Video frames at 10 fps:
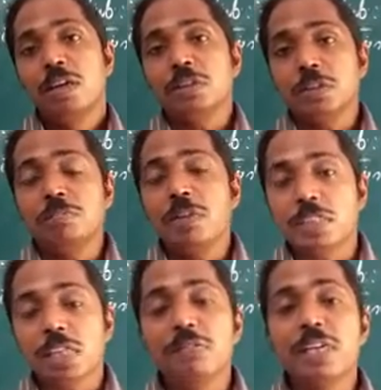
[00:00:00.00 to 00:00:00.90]
To
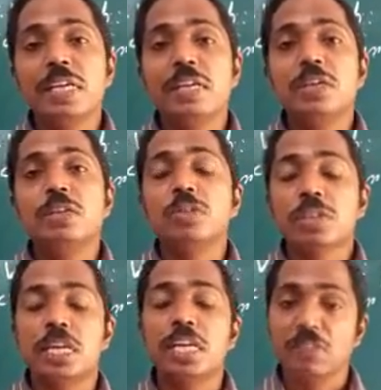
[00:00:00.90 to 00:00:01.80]
measure, we use
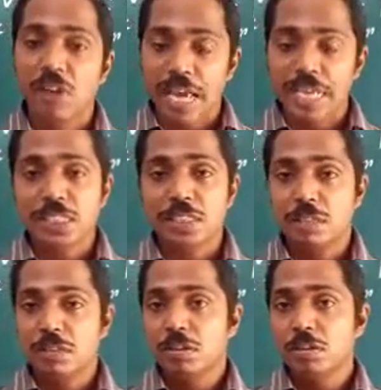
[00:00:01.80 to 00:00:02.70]
a device.
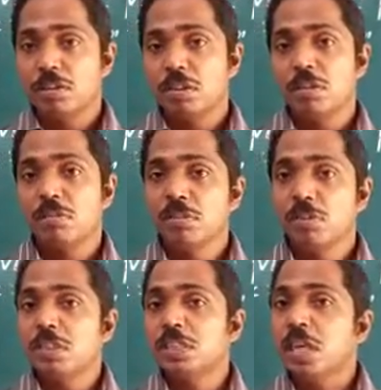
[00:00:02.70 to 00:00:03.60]

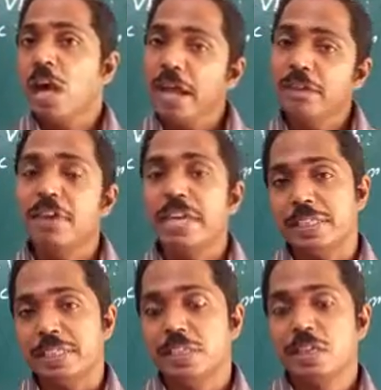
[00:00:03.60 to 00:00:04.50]
Force and
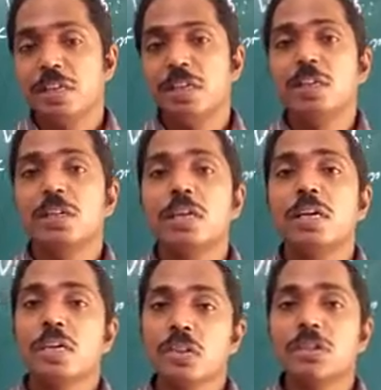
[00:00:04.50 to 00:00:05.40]
weight.
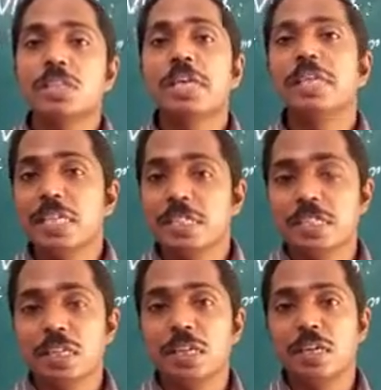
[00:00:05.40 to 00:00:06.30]
You will study next
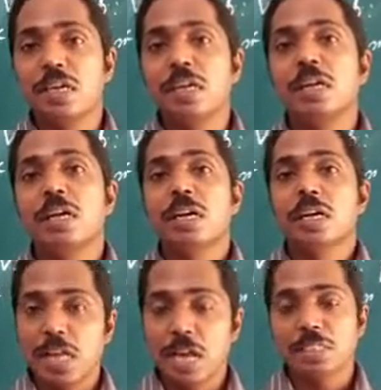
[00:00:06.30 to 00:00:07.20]

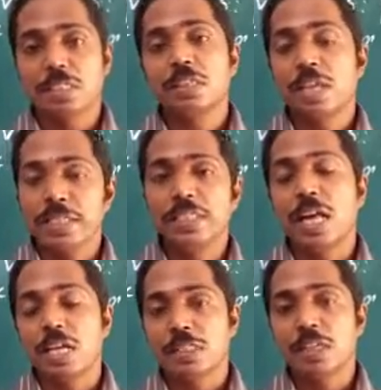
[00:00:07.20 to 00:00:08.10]
class, 9th
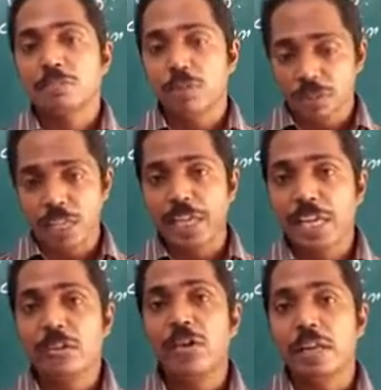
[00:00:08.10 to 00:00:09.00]
class. Both are
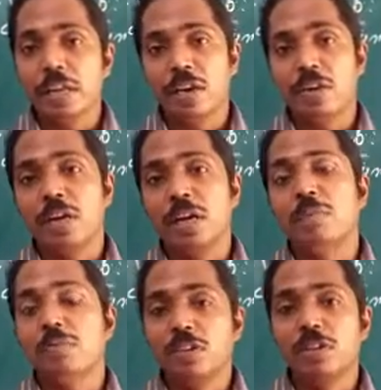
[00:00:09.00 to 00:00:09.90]
equal
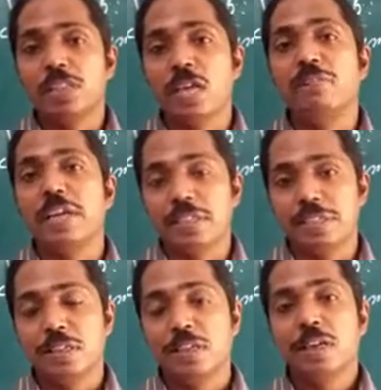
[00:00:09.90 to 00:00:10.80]
only, force and
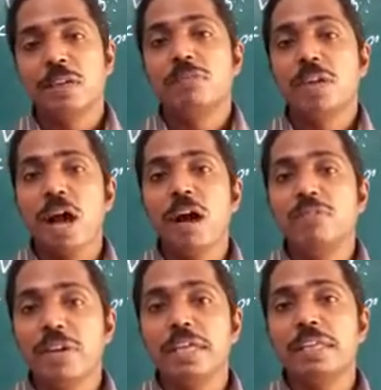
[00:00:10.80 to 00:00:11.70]
weight. We
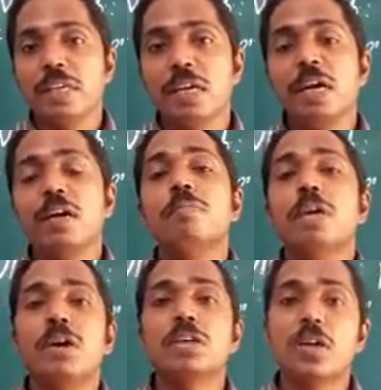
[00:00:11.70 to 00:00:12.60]
have weight
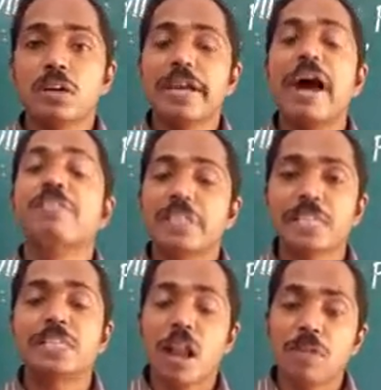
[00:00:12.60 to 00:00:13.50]
because of
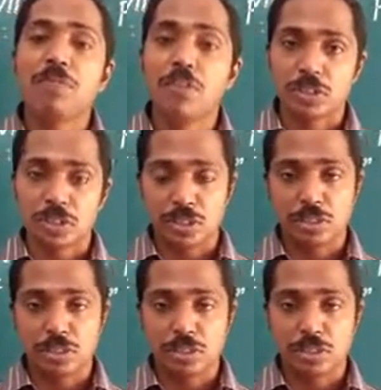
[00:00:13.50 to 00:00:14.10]
gravitational force.